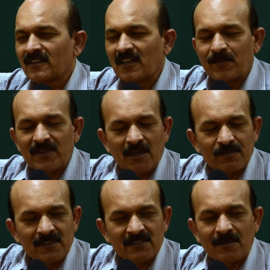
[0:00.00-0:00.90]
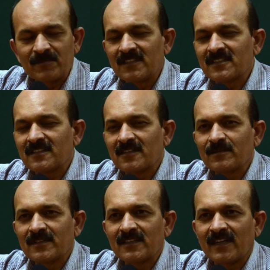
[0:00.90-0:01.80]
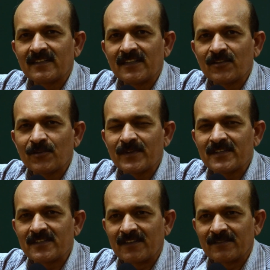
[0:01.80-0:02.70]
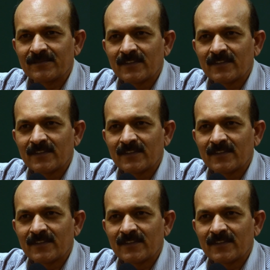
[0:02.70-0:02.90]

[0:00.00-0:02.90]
coming up with some discovery and innovation.